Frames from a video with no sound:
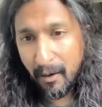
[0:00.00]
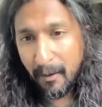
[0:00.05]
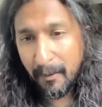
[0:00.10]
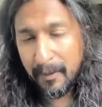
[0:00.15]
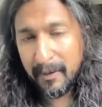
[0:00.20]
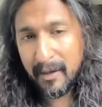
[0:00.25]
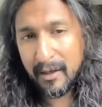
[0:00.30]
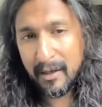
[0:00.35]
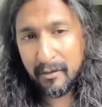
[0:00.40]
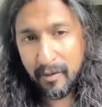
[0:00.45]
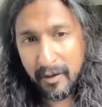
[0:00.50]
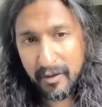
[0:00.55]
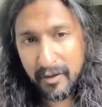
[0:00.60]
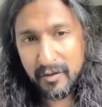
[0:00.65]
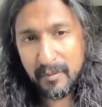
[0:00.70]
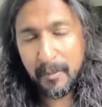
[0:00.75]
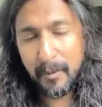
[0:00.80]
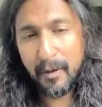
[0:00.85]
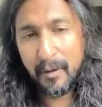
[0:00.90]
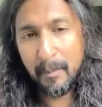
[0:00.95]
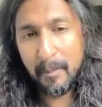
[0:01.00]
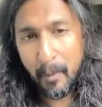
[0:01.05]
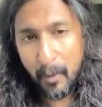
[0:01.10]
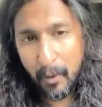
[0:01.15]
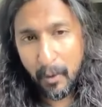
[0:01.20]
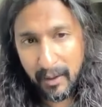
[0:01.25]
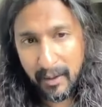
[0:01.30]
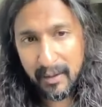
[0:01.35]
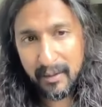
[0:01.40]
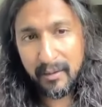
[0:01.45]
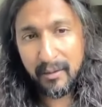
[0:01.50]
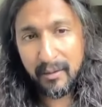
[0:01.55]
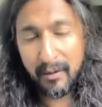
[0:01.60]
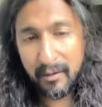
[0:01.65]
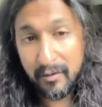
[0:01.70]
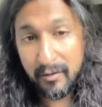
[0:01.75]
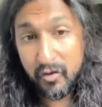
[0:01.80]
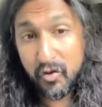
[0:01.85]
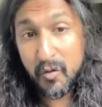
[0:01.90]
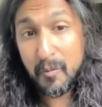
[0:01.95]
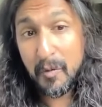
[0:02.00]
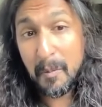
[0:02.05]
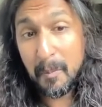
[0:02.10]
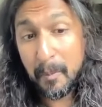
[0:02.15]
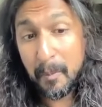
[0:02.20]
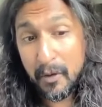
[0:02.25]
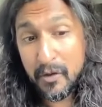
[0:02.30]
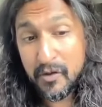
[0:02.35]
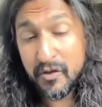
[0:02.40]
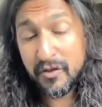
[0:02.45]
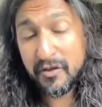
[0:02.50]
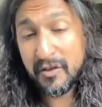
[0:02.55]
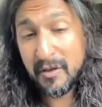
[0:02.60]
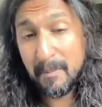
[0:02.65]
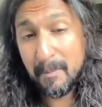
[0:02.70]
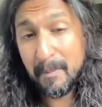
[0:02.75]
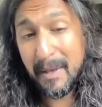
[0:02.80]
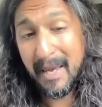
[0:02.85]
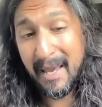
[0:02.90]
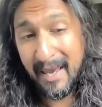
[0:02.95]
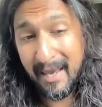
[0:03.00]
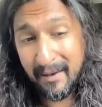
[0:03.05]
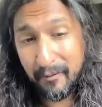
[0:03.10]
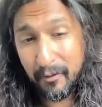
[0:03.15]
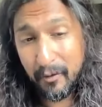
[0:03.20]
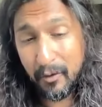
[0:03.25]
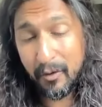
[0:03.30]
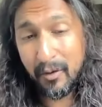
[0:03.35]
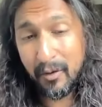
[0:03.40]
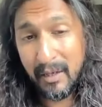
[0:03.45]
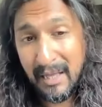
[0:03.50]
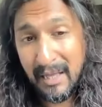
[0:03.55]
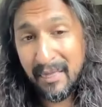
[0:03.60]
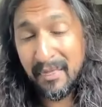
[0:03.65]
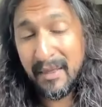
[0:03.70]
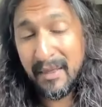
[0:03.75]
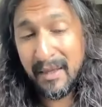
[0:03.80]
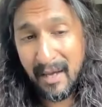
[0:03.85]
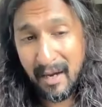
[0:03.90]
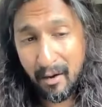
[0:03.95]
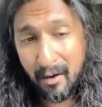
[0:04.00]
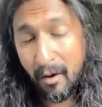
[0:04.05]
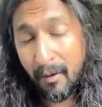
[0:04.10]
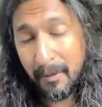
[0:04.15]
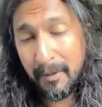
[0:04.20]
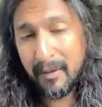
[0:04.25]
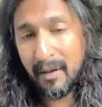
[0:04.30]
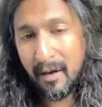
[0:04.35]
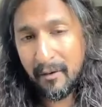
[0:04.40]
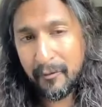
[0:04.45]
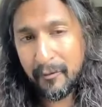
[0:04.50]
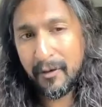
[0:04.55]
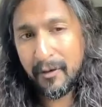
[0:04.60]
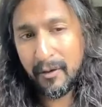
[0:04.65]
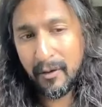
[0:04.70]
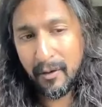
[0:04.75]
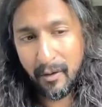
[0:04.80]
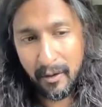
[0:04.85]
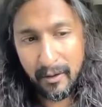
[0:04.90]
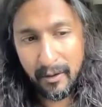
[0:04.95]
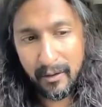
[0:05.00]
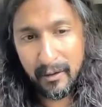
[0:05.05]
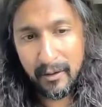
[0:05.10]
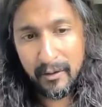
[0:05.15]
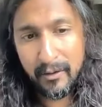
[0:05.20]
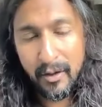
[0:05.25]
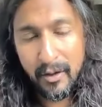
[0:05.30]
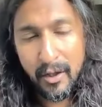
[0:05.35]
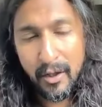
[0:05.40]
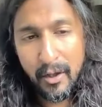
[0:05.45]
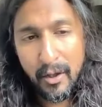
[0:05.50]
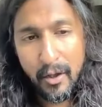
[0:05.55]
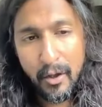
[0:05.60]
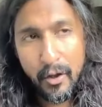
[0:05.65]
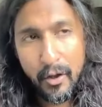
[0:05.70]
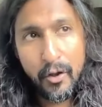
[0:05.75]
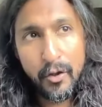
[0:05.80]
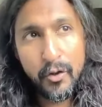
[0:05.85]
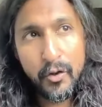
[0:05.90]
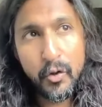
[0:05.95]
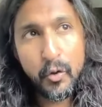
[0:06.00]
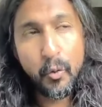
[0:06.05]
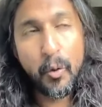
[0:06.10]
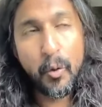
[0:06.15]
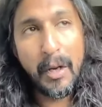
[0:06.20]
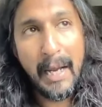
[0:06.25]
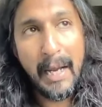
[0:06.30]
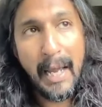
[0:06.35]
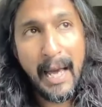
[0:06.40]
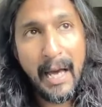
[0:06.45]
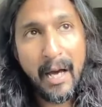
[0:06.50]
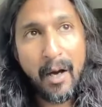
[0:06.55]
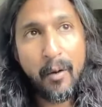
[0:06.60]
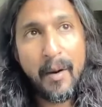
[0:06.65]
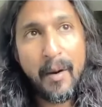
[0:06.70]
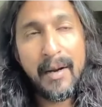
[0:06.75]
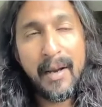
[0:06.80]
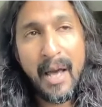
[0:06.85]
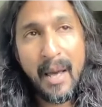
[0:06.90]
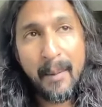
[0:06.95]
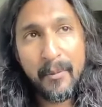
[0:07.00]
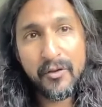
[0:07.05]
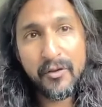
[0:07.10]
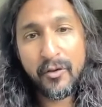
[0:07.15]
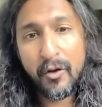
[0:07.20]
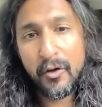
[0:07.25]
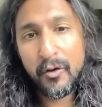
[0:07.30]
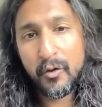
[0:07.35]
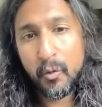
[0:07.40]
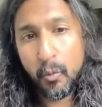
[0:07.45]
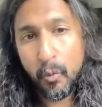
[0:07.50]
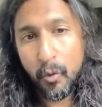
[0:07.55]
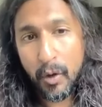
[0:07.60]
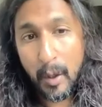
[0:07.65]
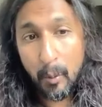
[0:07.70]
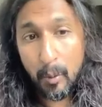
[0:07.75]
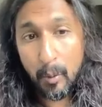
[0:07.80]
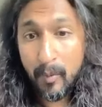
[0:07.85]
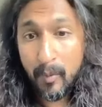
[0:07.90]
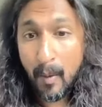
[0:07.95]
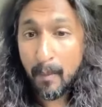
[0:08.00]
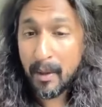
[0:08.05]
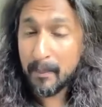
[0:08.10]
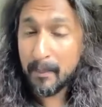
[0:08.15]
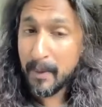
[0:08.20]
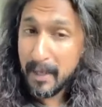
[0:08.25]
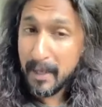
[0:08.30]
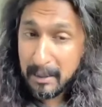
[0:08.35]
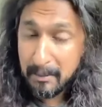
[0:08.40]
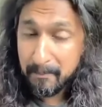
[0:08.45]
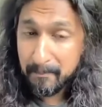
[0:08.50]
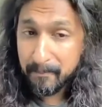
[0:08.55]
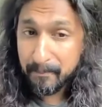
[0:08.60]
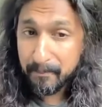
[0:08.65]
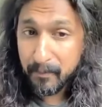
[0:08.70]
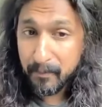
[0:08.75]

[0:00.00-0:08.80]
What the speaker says: on the addressable market and consumer purchasing behavior in the on the African continent to allow an Amazon to work with mobile money